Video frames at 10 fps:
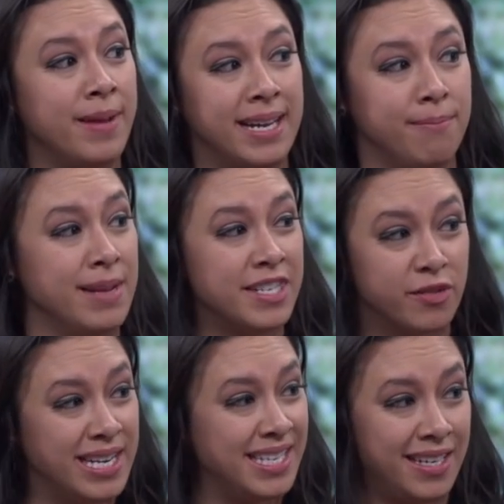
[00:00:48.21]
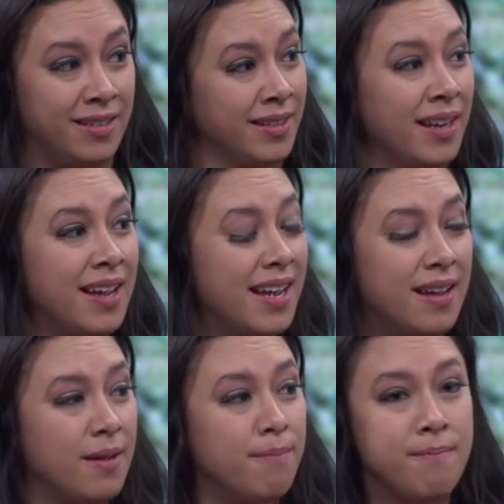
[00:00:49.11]
many mysteries it can
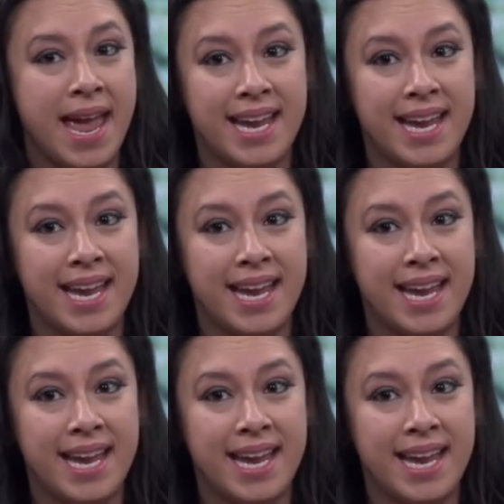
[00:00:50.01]
make.